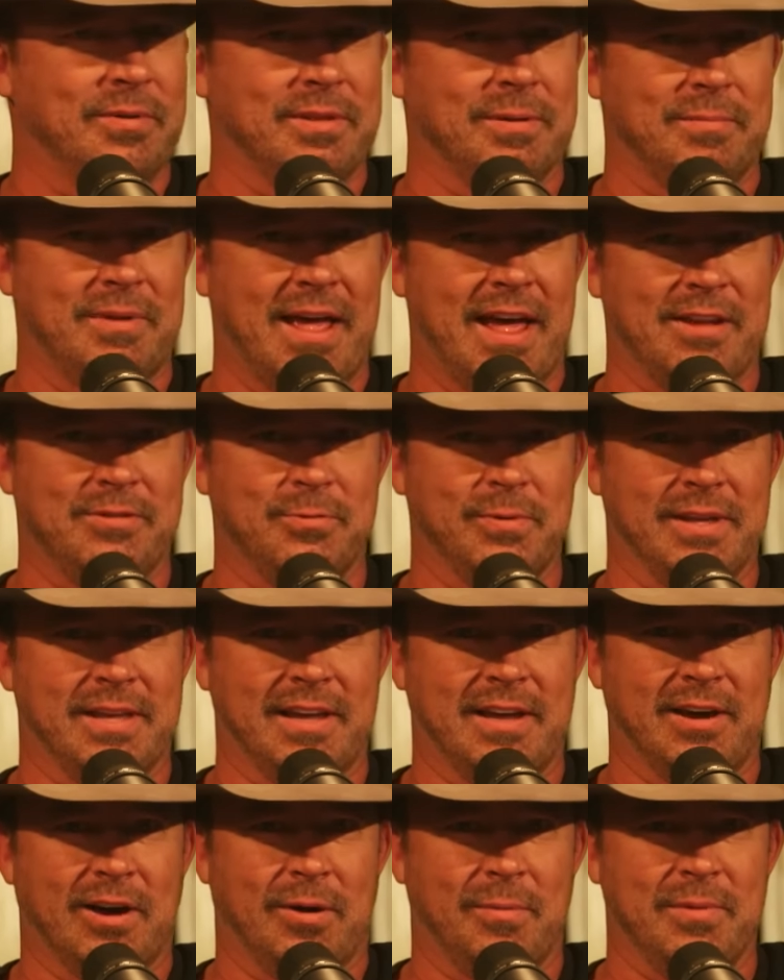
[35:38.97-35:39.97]
him last week.
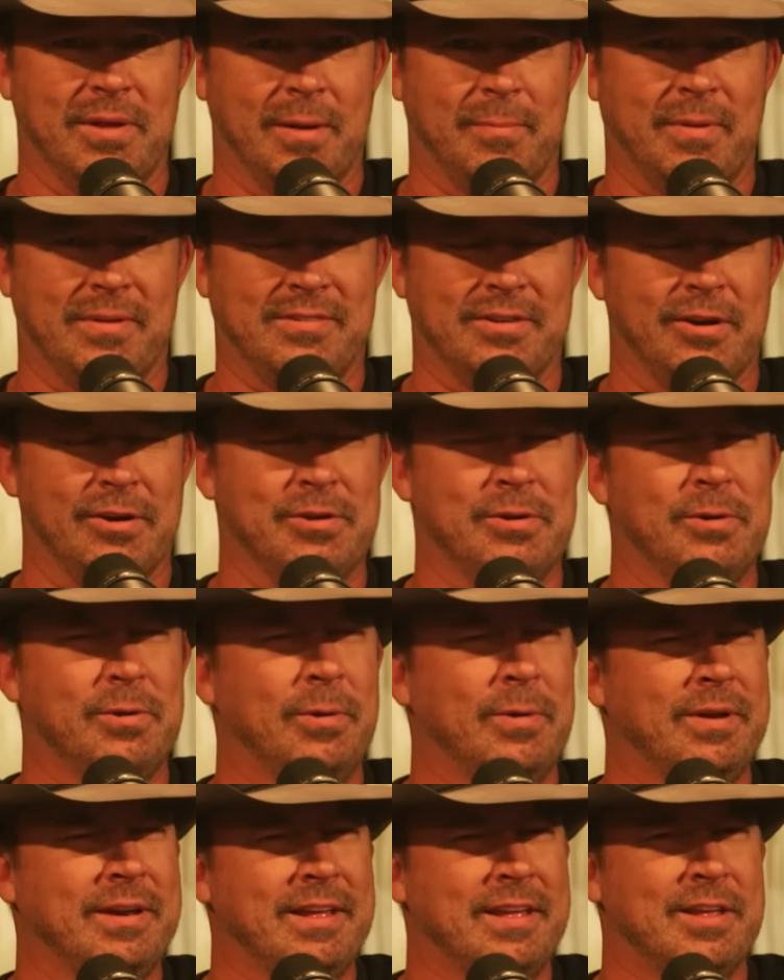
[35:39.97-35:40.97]
He called me up. I said, are you
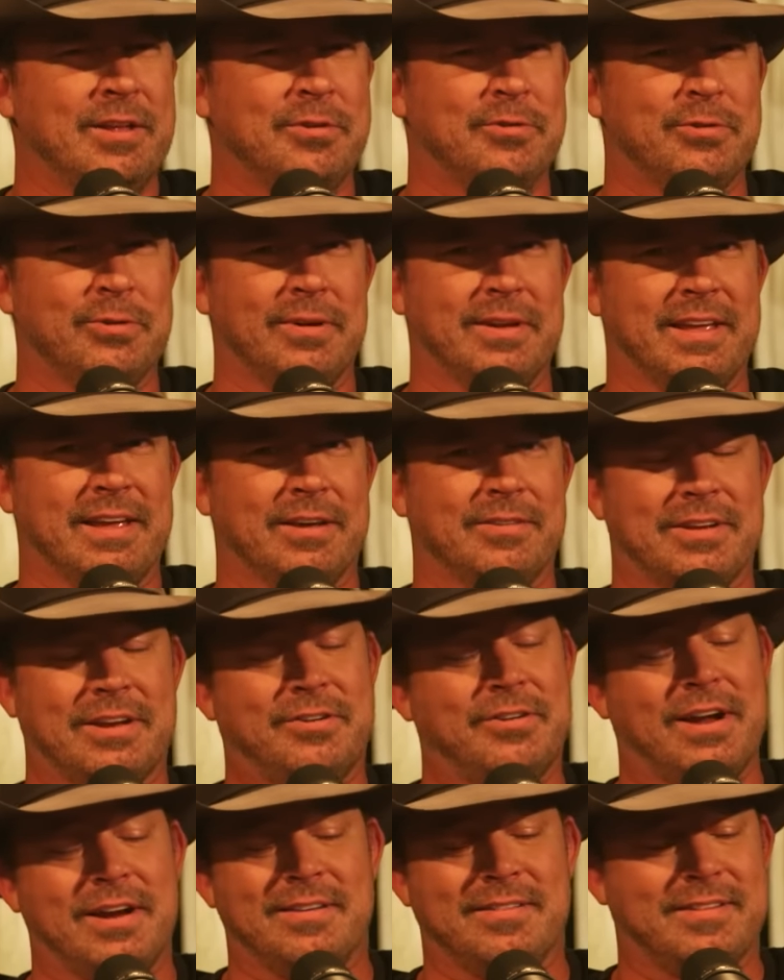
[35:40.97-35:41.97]
going to Israel? He goes, I
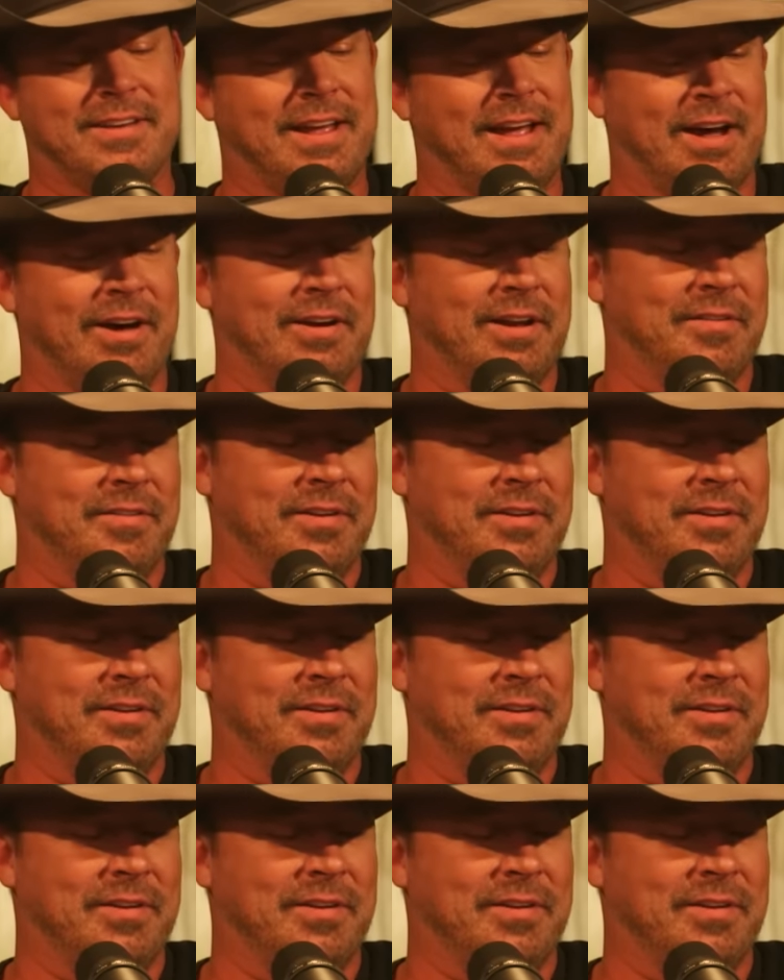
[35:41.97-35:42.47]
tried to stay out of